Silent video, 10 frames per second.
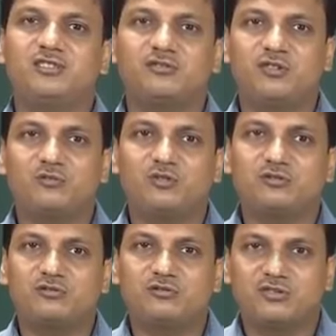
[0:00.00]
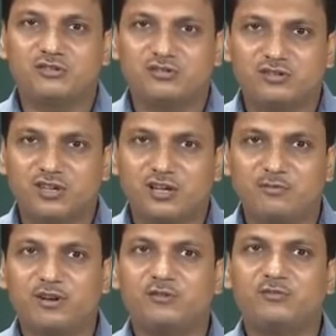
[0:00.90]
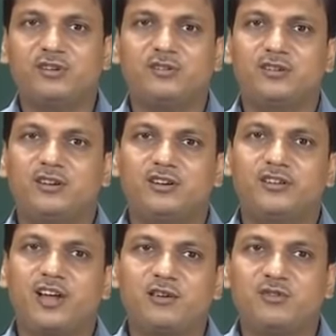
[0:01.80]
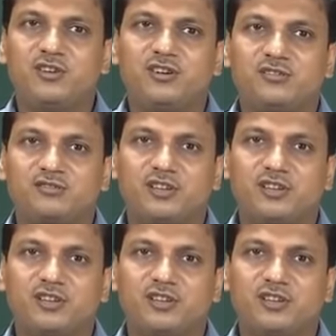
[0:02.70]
is almost no effect of the time here,